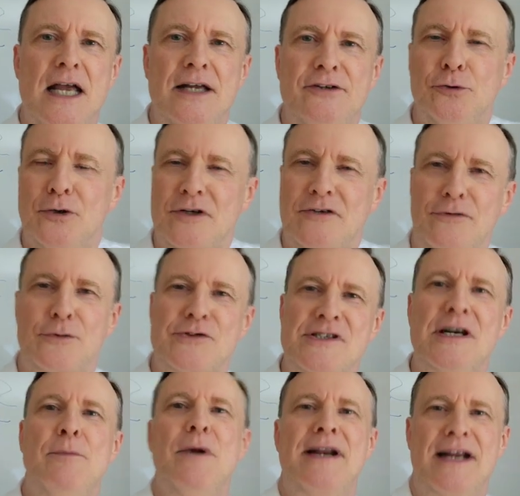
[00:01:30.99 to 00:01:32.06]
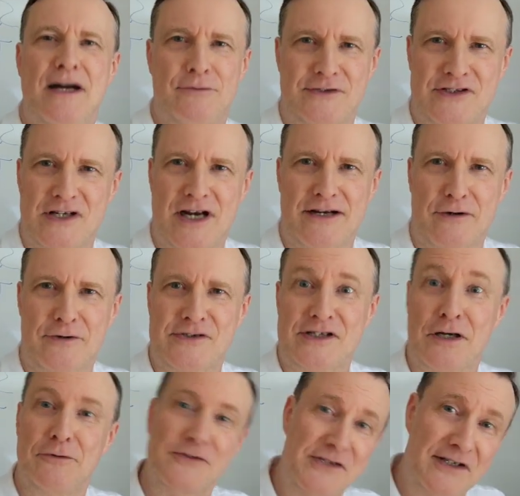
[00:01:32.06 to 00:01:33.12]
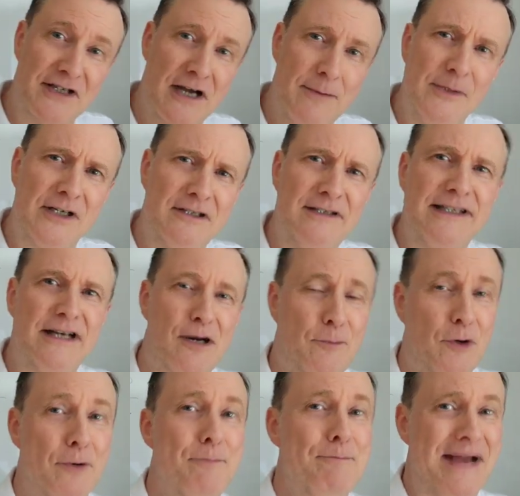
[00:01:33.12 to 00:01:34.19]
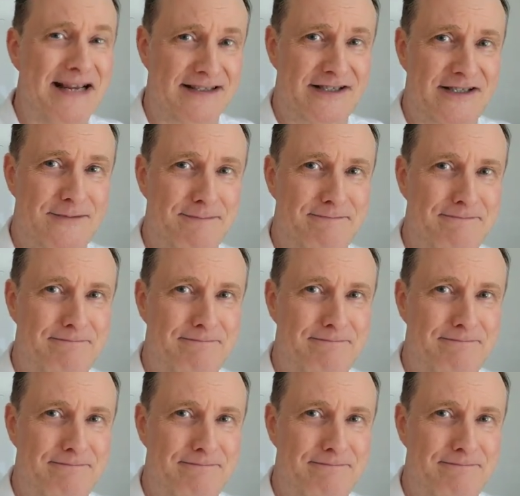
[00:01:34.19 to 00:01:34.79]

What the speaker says: to look for someone outside ourselves to come and clean up our mess.